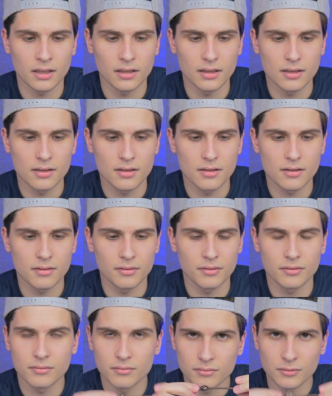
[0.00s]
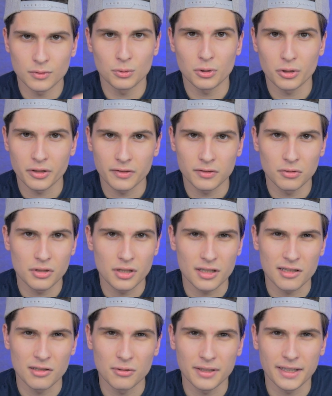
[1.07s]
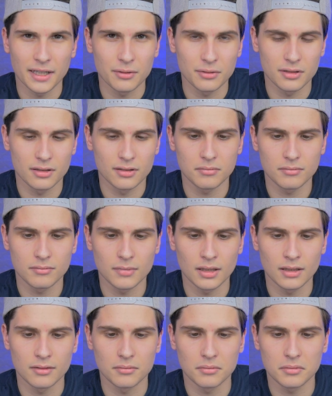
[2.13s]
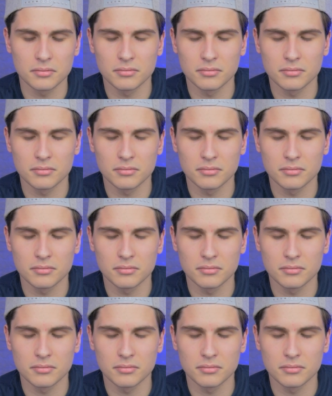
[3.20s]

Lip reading: It's worth to just look out and